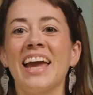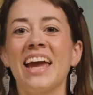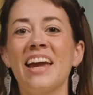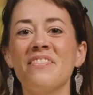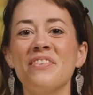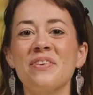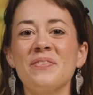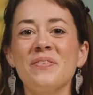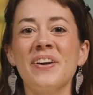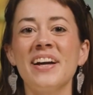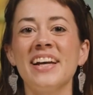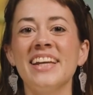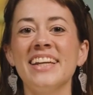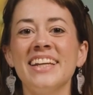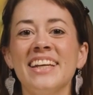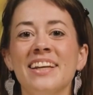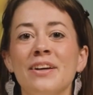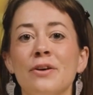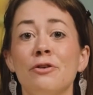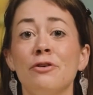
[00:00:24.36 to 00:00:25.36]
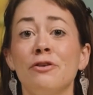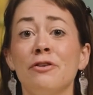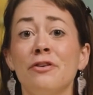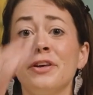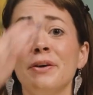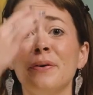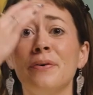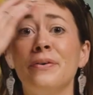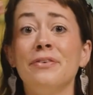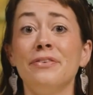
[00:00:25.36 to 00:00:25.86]
Hey everyone.
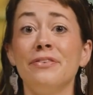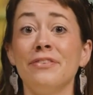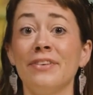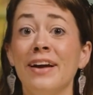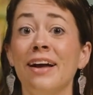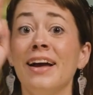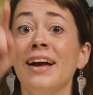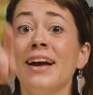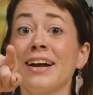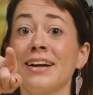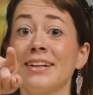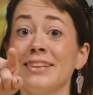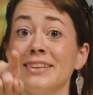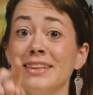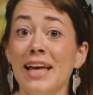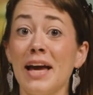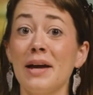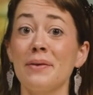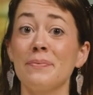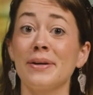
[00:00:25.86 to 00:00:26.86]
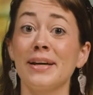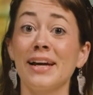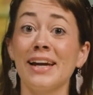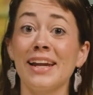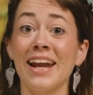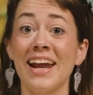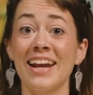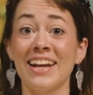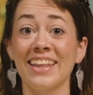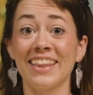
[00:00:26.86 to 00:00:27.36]
Phew. Glad we got
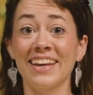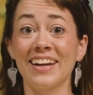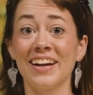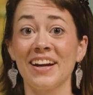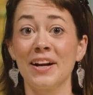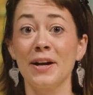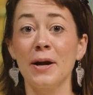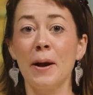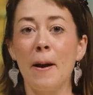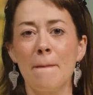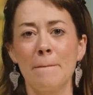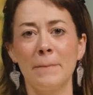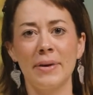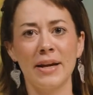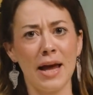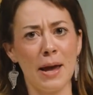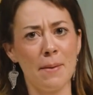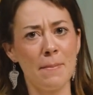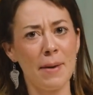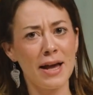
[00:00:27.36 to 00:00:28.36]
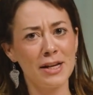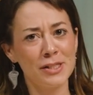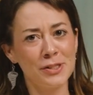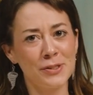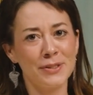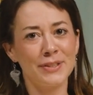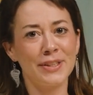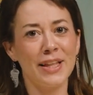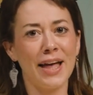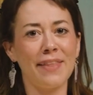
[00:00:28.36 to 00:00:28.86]
out of there, but I'm
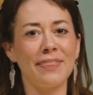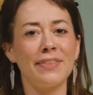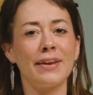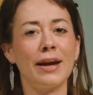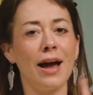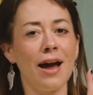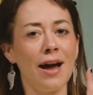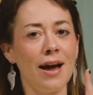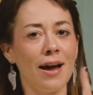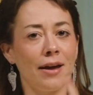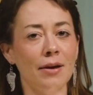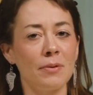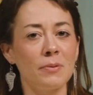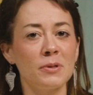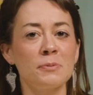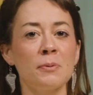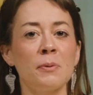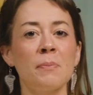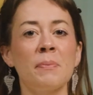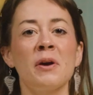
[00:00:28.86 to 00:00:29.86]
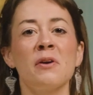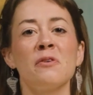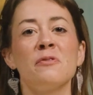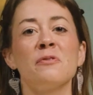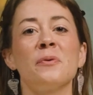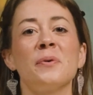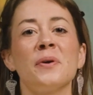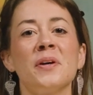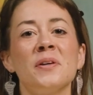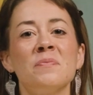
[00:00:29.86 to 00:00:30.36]
extra glad that I was prepared
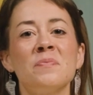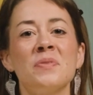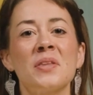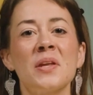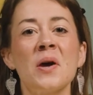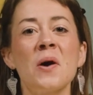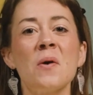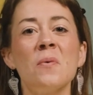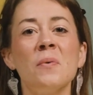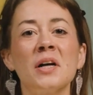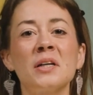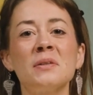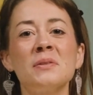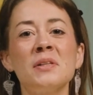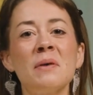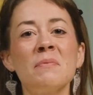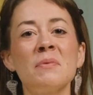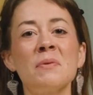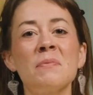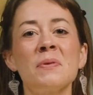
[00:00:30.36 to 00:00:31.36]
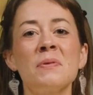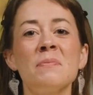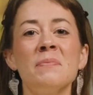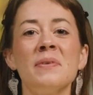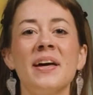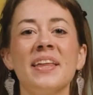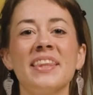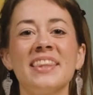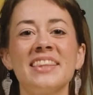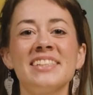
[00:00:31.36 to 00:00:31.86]
for it. Welcome to Emblem of the
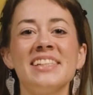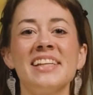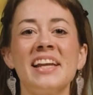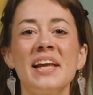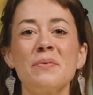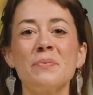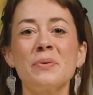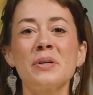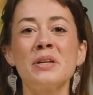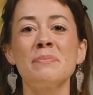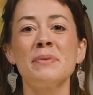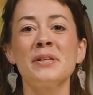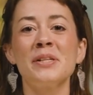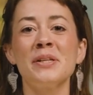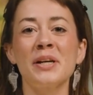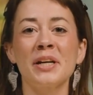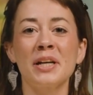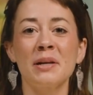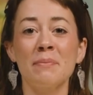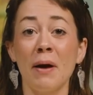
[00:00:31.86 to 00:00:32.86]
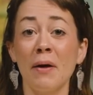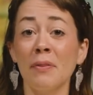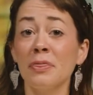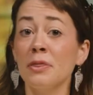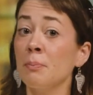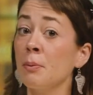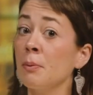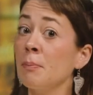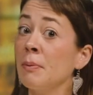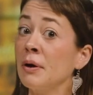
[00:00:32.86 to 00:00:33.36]
Month. Today we're going to be talking about
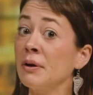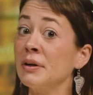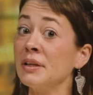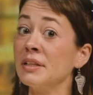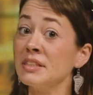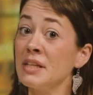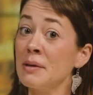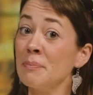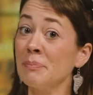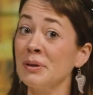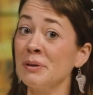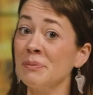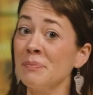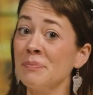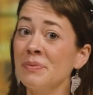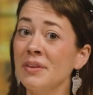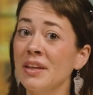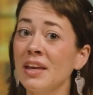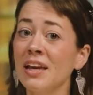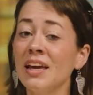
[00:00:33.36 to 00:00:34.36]
the Preparedness Emblem.